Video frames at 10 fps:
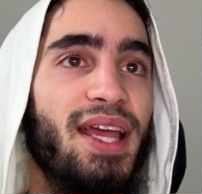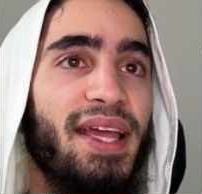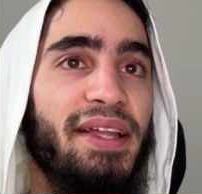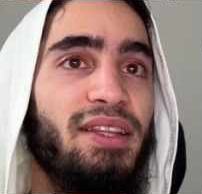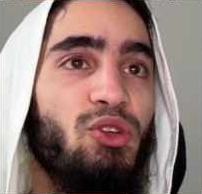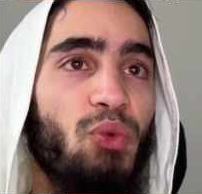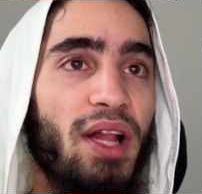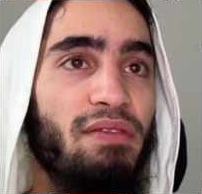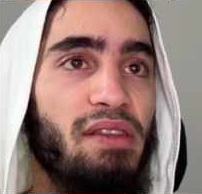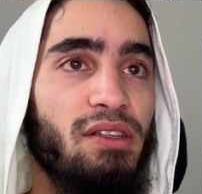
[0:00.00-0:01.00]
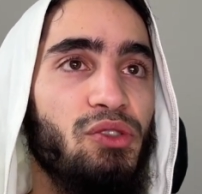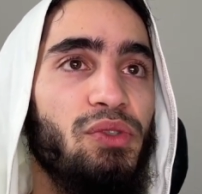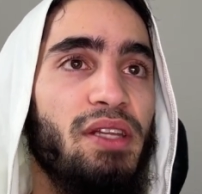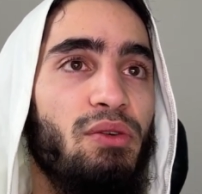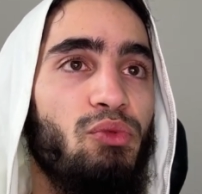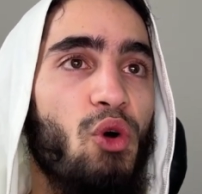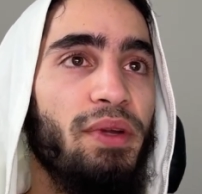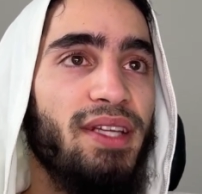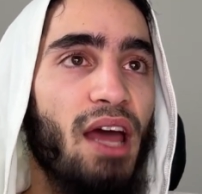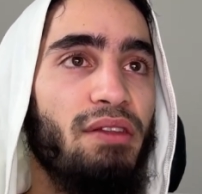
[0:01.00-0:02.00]
In 12th century, the
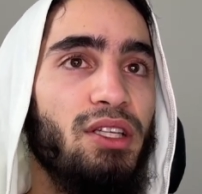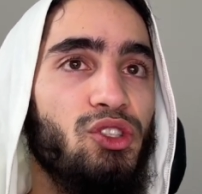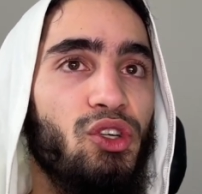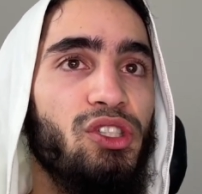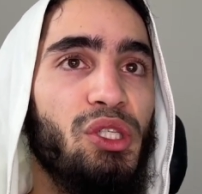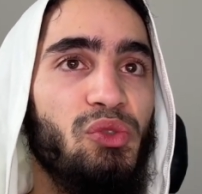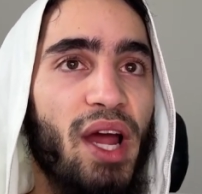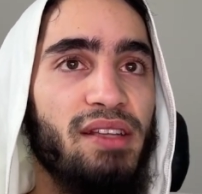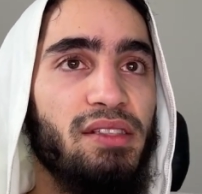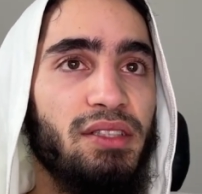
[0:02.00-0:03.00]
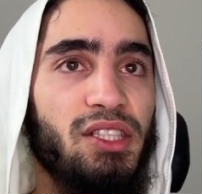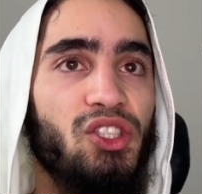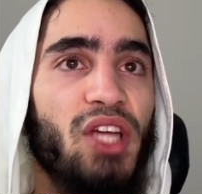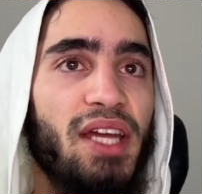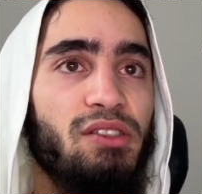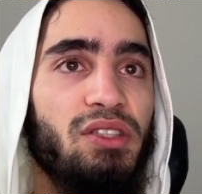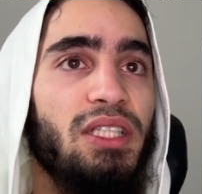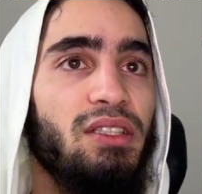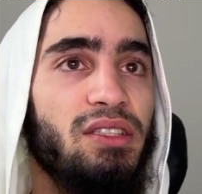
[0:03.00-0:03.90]
Roman Catholic Church drastically changed legal